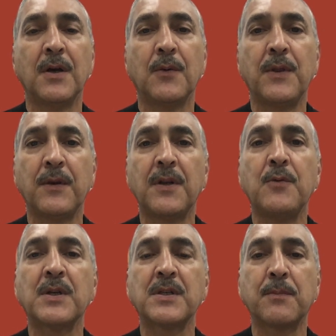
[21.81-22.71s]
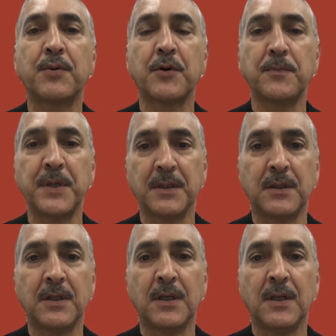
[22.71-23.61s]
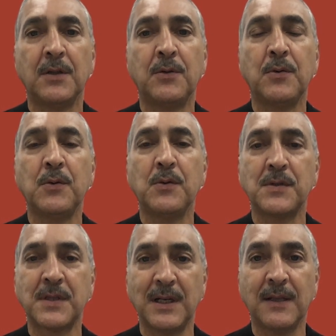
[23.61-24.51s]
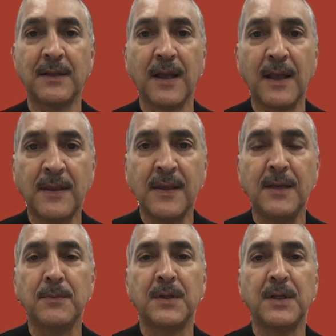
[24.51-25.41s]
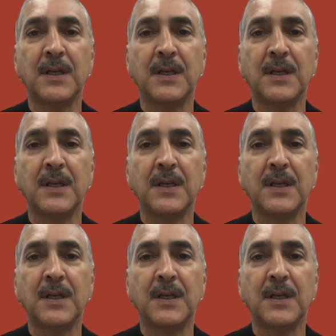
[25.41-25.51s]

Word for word: we thought it was appropriate to select a theme